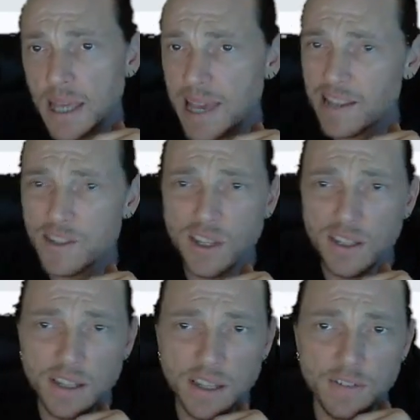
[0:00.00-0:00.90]

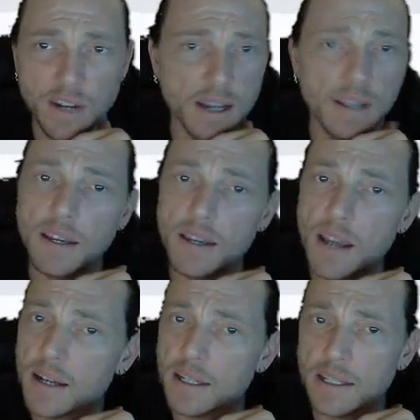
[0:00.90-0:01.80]
Excellent that they've got it.
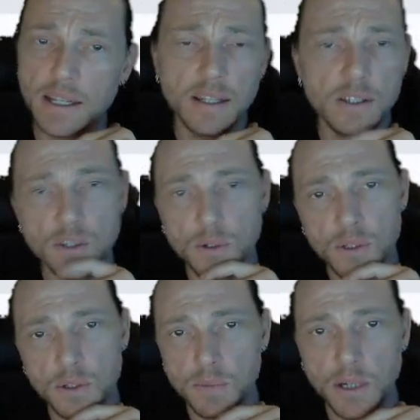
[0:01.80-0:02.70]
Not going to get into
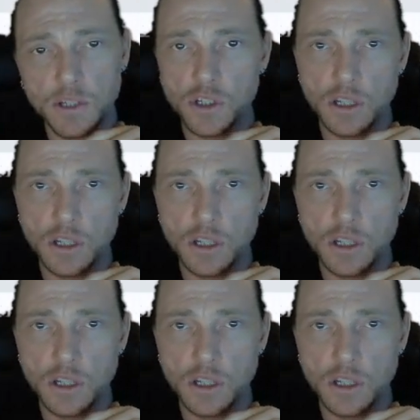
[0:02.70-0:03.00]
it too much.